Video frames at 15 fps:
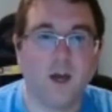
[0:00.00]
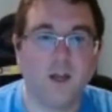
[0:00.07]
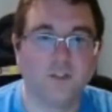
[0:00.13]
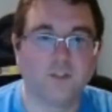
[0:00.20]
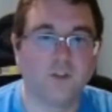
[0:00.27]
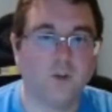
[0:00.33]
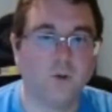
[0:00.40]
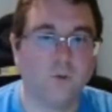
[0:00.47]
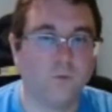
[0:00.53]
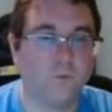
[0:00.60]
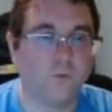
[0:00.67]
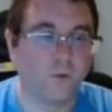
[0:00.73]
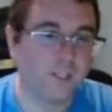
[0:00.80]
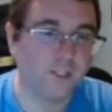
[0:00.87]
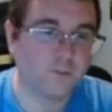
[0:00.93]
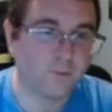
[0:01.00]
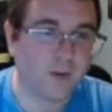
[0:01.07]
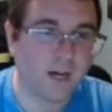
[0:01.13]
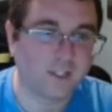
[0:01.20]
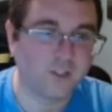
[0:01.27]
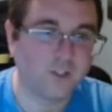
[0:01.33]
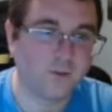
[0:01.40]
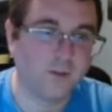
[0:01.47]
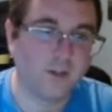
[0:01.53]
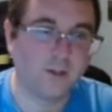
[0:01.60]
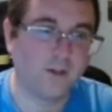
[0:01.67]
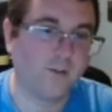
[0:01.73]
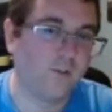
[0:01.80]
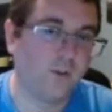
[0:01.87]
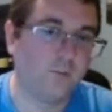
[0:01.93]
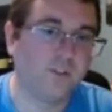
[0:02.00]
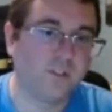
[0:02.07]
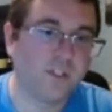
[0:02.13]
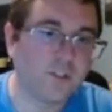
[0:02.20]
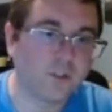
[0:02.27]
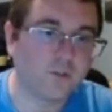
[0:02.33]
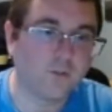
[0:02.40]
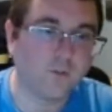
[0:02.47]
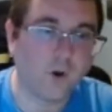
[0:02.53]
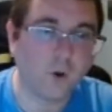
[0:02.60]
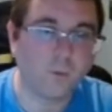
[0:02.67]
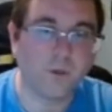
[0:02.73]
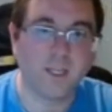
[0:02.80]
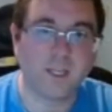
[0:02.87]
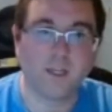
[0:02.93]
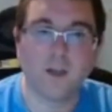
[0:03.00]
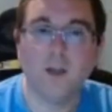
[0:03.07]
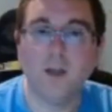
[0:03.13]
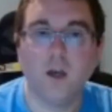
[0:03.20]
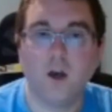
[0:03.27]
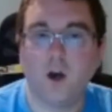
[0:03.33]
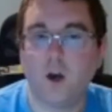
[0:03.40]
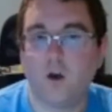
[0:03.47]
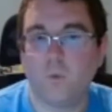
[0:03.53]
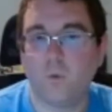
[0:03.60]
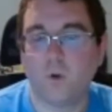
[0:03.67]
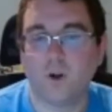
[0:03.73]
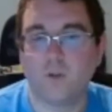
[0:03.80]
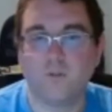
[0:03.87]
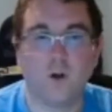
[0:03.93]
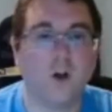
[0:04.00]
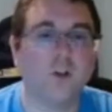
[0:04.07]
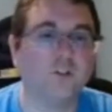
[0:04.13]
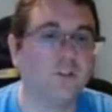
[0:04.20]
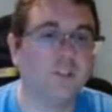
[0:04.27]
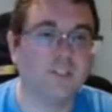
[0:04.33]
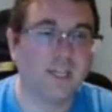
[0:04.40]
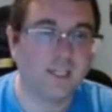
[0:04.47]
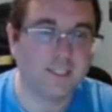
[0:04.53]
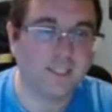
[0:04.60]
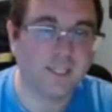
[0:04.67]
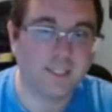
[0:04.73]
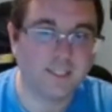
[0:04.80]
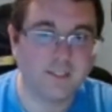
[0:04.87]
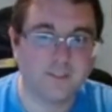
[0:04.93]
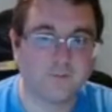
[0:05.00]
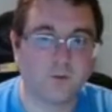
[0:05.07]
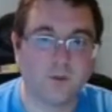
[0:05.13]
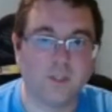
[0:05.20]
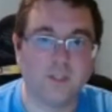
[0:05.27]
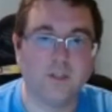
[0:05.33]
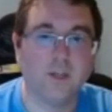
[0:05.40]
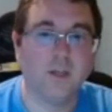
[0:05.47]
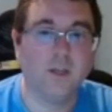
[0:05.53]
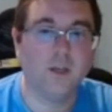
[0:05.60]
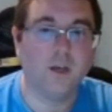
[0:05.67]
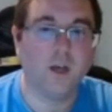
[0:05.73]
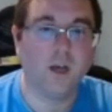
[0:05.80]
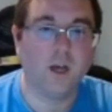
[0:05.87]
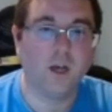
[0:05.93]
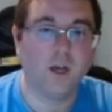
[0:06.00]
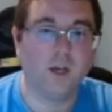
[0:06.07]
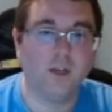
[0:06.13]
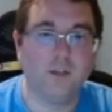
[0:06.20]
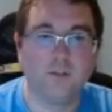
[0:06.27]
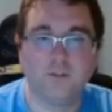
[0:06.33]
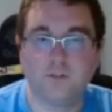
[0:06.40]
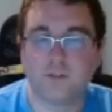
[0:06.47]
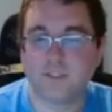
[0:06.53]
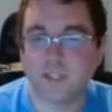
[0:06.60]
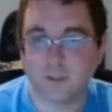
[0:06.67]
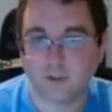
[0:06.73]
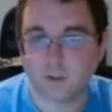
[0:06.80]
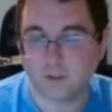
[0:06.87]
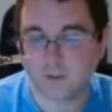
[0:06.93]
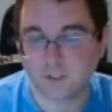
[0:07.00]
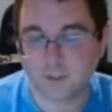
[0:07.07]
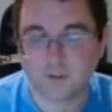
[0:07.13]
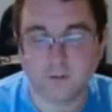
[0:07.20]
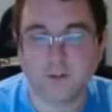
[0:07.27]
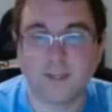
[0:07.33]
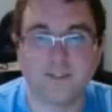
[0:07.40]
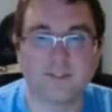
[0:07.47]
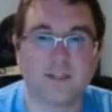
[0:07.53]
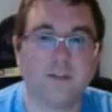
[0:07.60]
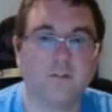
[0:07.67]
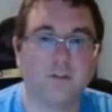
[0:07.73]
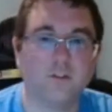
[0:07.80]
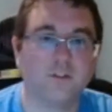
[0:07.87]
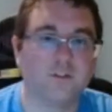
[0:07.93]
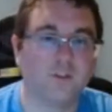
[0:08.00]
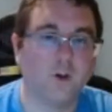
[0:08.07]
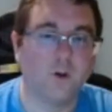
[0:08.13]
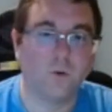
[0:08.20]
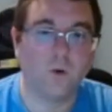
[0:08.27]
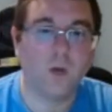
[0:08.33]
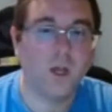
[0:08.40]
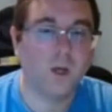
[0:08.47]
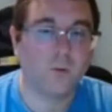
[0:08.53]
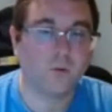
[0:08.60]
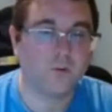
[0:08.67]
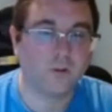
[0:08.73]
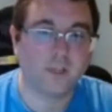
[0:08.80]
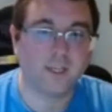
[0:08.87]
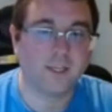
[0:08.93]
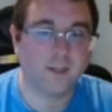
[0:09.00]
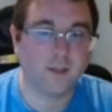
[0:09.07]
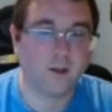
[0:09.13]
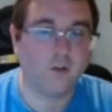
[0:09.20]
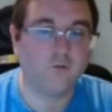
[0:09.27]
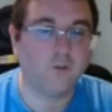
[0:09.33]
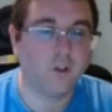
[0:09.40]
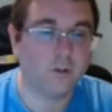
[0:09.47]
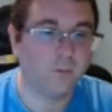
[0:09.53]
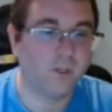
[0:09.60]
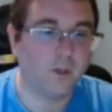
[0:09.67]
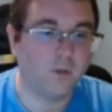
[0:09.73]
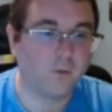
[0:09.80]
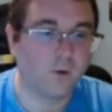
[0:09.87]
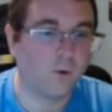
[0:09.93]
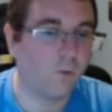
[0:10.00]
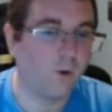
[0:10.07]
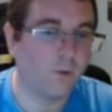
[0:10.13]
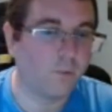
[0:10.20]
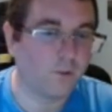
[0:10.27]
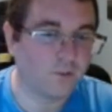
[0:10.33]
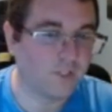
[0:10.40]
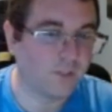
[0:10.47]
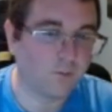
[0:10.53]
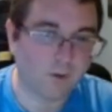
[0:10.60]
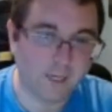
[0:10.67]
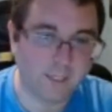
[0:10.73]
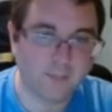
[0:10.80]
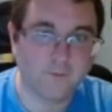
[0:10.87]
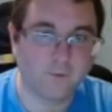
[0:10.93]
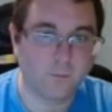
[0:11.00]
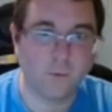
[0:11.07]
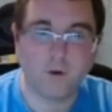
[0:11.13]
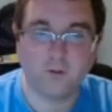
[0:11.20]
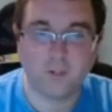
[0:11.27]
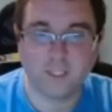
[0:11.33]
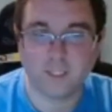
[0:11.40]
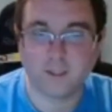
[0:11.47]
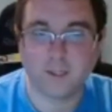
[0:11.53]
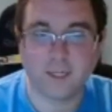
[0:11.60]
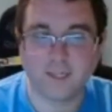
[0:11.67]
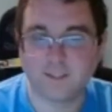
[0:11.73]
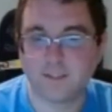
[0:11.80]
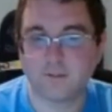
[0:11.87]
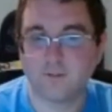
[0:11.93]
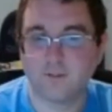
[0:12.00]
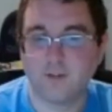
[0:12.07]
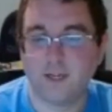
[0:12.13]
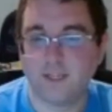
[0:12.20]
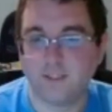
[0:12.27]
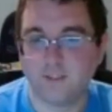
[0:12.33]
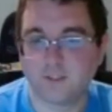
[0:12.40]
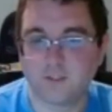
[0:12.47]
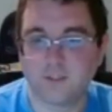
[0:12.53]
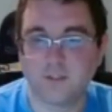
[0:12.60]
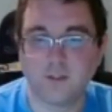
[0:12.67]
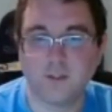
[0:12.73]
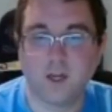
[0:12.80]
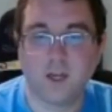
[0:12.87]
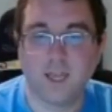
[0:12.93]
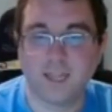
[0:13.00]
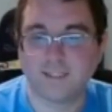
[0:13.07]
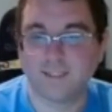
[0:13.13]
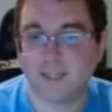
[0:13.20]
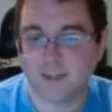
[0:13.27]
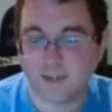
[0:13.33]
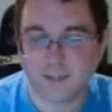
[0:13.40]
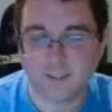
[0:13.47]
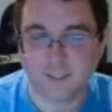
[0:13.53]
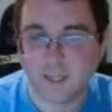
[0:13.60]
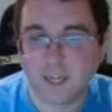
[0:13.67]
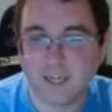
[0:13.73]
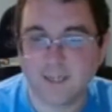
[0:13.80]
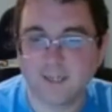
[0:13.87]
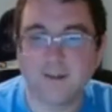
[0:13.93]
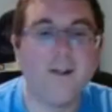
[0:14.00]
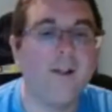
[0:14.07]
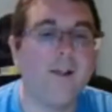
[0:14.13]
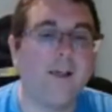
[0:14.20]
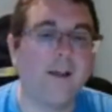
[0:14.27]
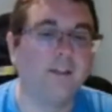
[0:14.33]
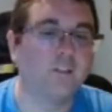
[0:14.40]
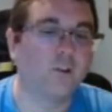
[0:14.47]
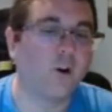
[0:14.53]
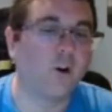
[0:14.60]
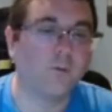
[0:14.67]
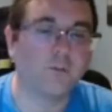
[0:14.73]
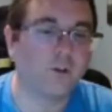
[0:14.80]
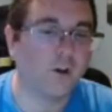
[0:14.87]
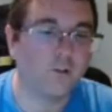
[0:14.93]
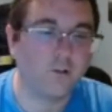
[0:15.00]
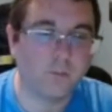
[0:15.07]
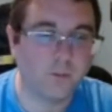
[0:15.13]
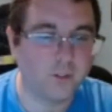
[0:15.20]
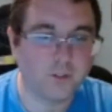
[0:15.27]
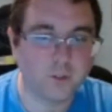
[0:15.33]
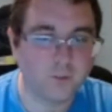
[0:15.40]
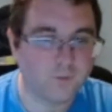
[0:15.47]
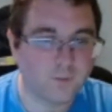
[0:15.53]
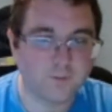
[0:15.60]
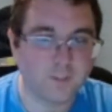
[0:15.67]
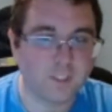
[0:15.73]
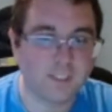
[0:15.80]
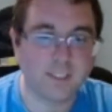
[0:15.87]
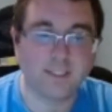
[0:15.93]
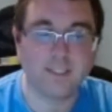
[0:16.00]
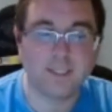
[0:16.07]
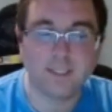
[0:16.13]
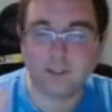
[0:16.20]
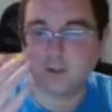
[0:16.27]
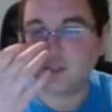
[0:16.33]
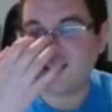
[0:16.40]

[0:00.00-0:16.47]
So for each box, you have the potential of opening one of 198 different serialized stellars. So we're looking at a little bit over a 1% rate for pulling a serialized X out of 99. I just arbitrarily put 250 in here.